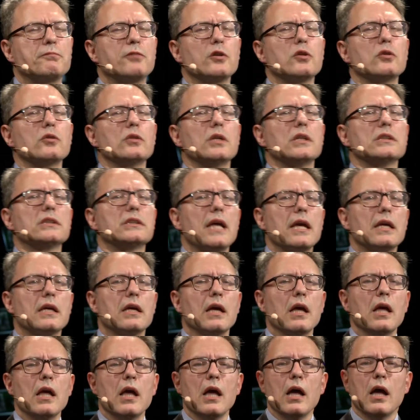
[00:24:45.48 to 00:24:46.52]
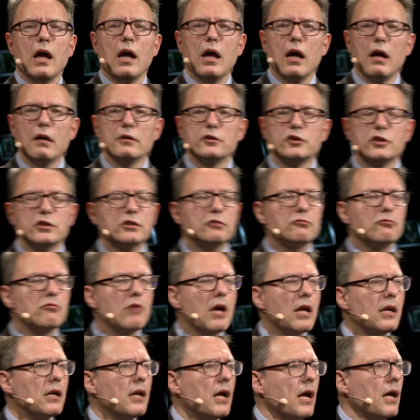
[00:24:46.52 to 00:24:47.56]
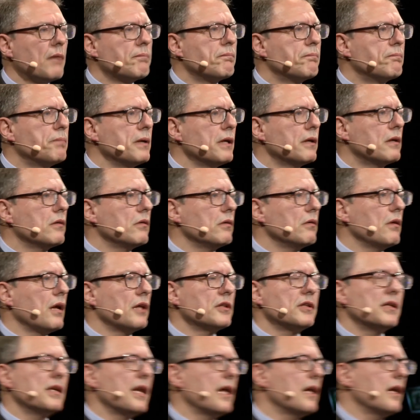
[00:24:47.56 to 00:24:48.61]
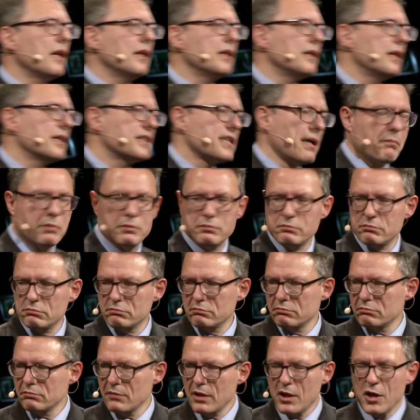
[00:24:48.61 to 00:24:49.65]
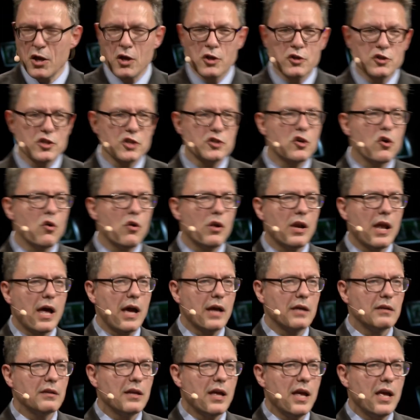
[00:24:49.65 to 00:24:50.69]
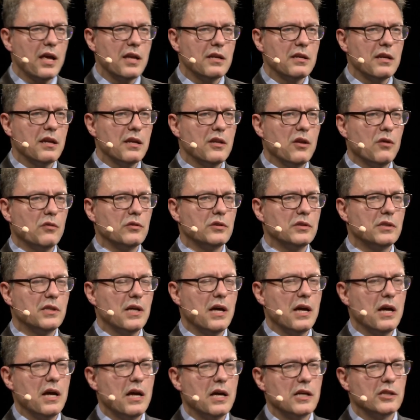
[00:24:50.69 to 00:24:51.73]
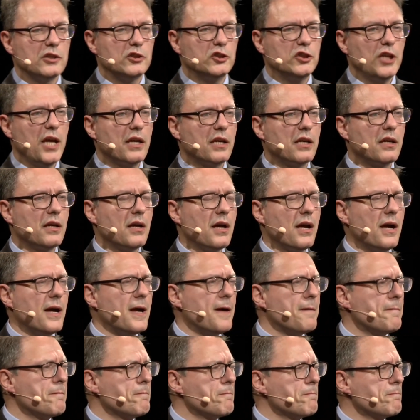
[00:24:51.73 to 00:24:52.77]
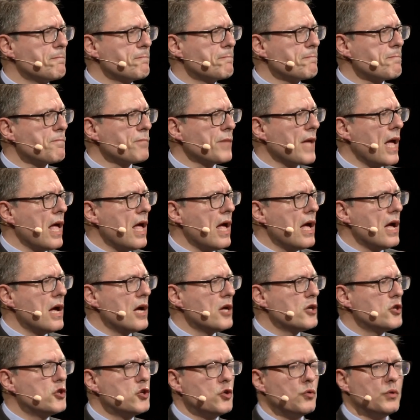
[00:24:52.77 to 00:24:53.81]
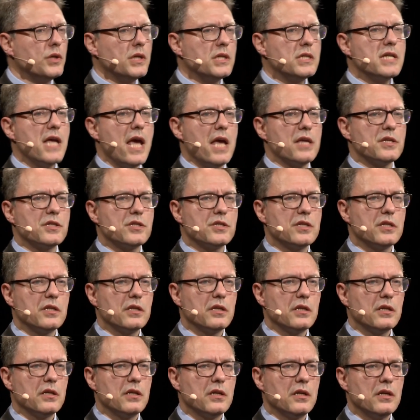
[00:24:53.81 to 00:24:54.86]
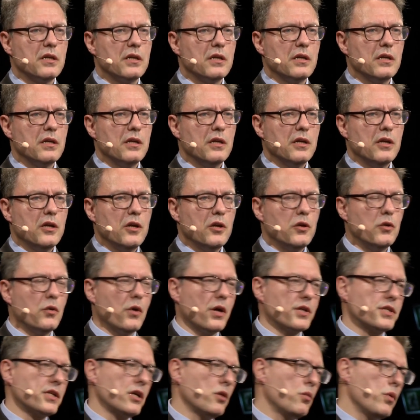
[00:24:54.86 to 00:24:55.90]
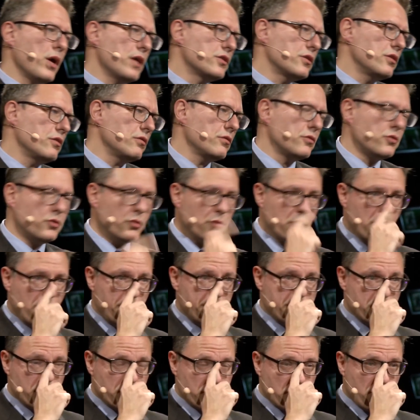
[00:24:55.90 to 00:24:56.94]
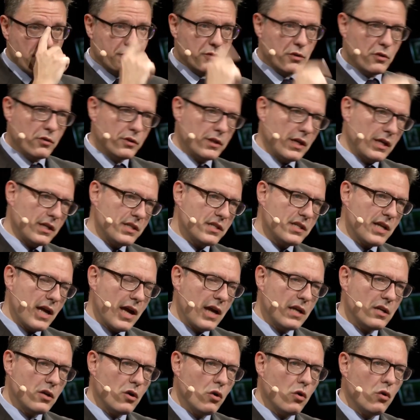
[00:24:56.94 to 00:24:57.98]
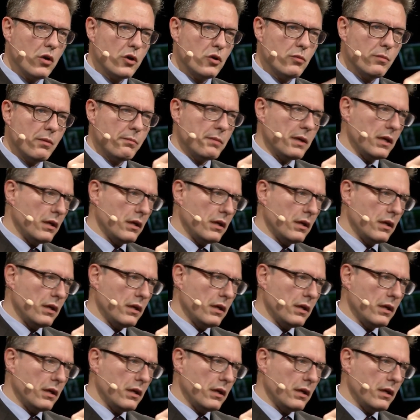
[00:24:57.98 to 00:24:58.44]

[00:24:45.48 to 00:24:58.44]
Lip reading: for goodness sake, just run a little example. Just go online and check Turing test. You ask a question to a piece of software on the other side or a human